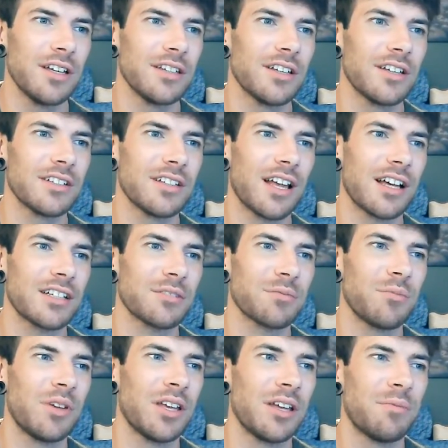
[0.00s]
Doesn't ask
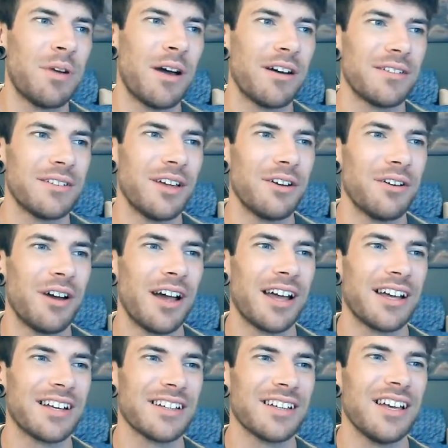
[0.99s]
me about no
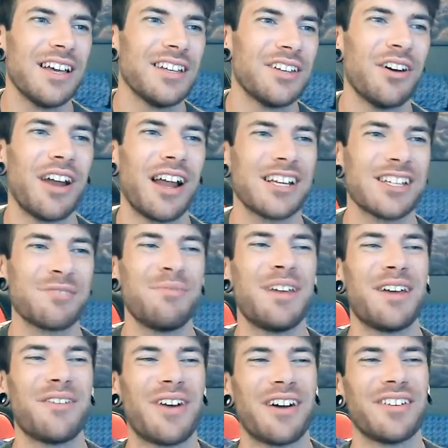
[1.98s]
egg. Don't ask me
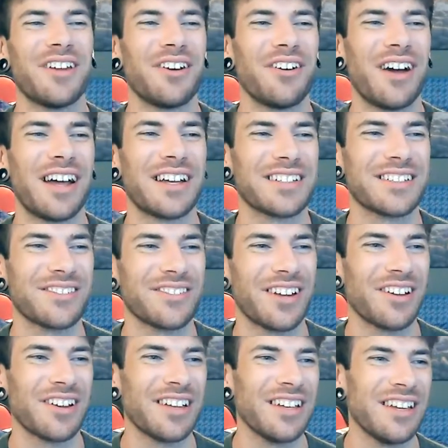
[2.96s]
about no eggs,
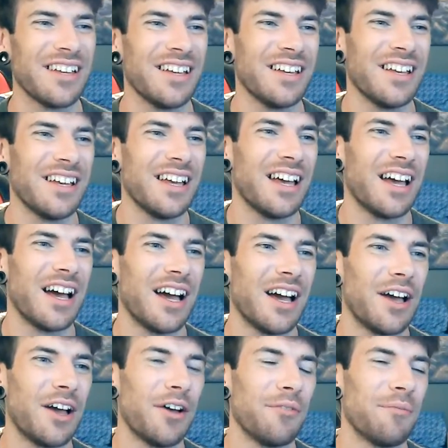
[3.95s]
but
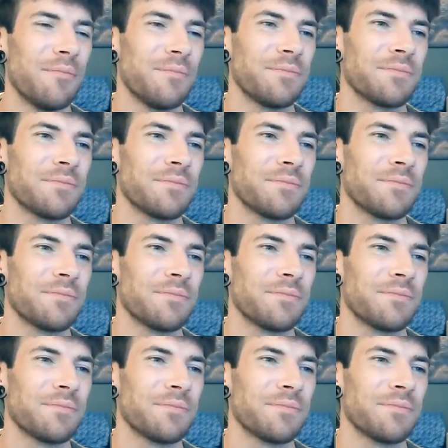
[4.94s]
um,